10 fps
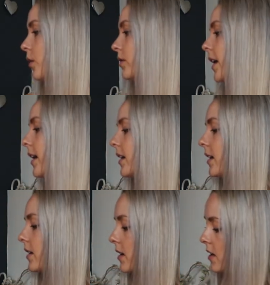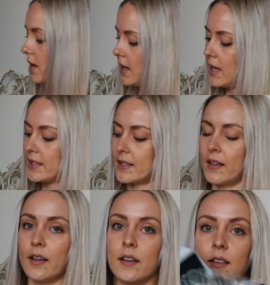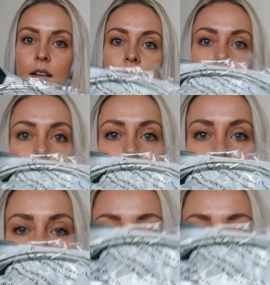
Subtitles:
Oh, yeah. Here's the lid